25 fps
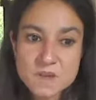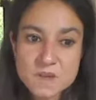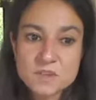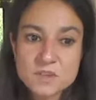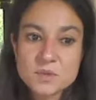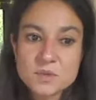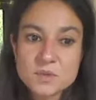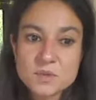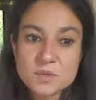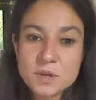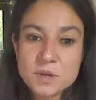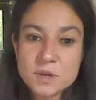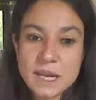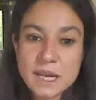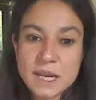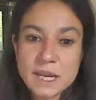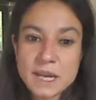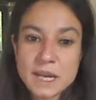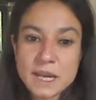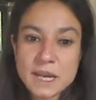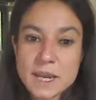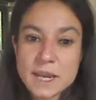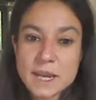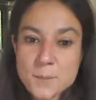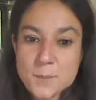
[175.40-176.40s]

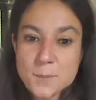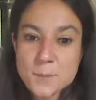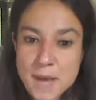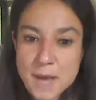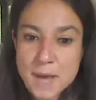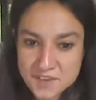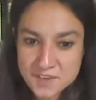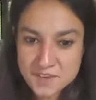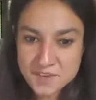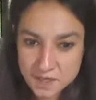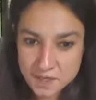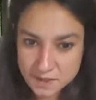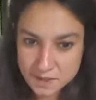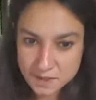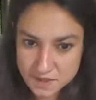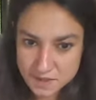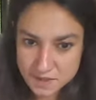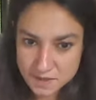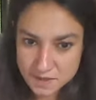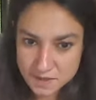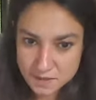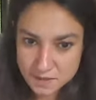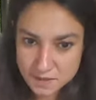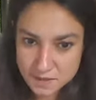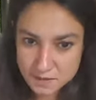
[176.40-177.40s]
really embody
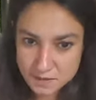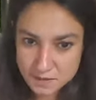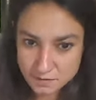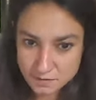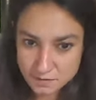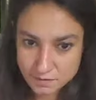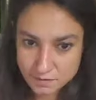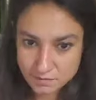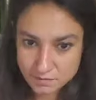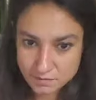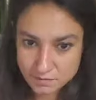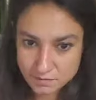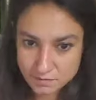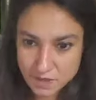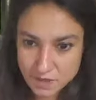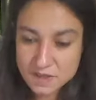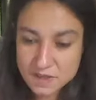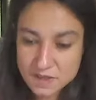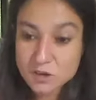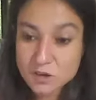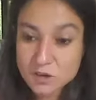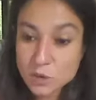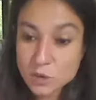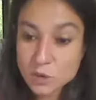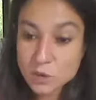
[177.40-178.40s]

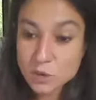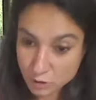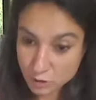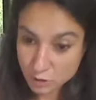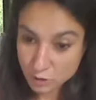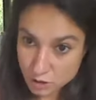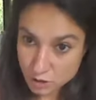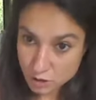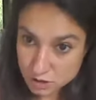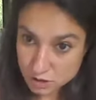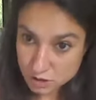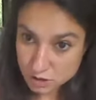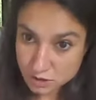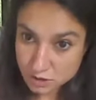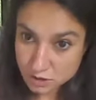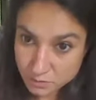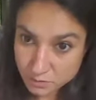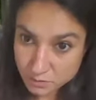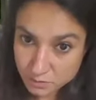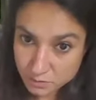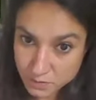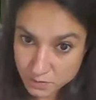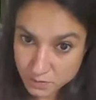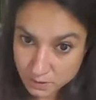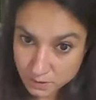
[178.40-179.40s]
that we are also
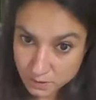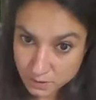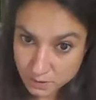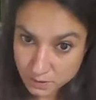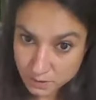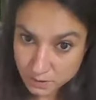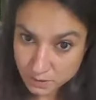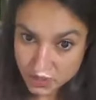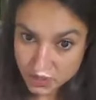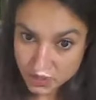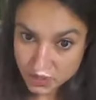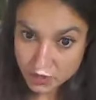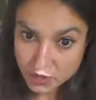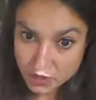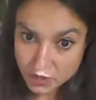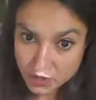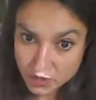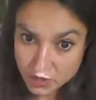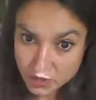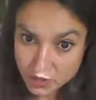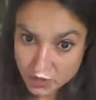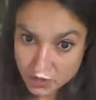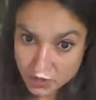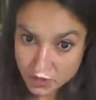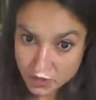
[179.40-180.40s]

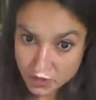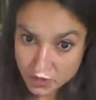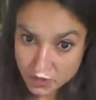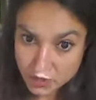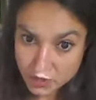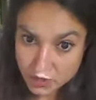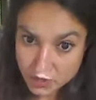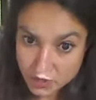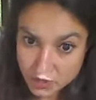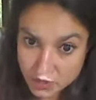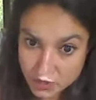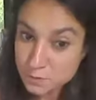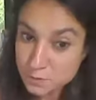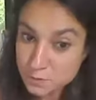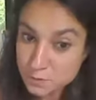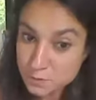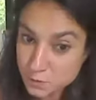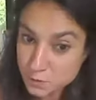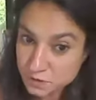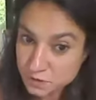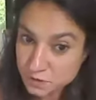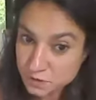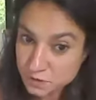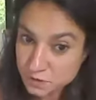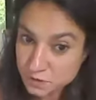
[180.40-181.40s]
in survival
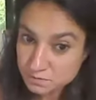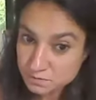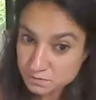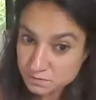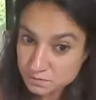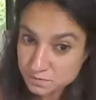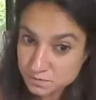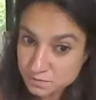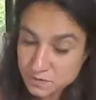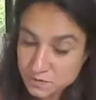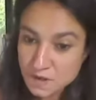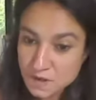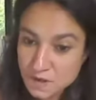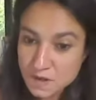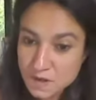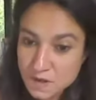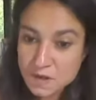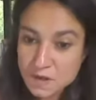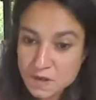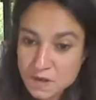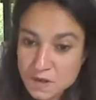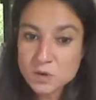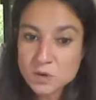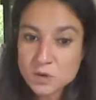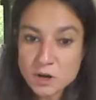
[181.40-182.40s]
mode.
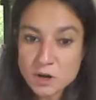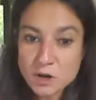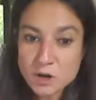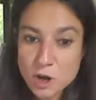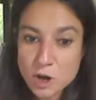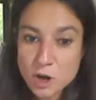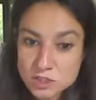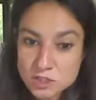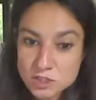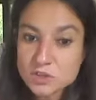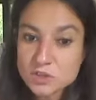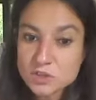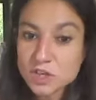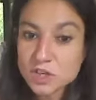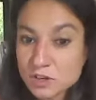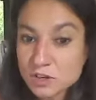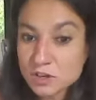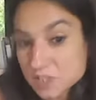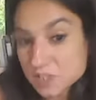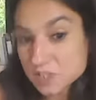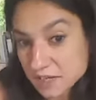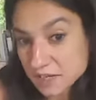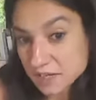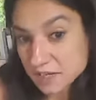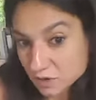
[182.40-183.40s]
We are also
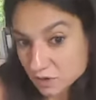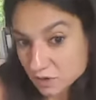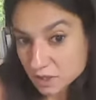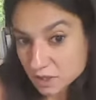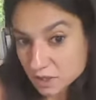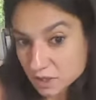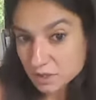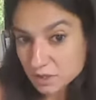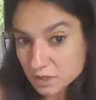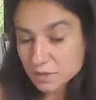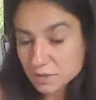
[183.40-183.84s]
egocentric.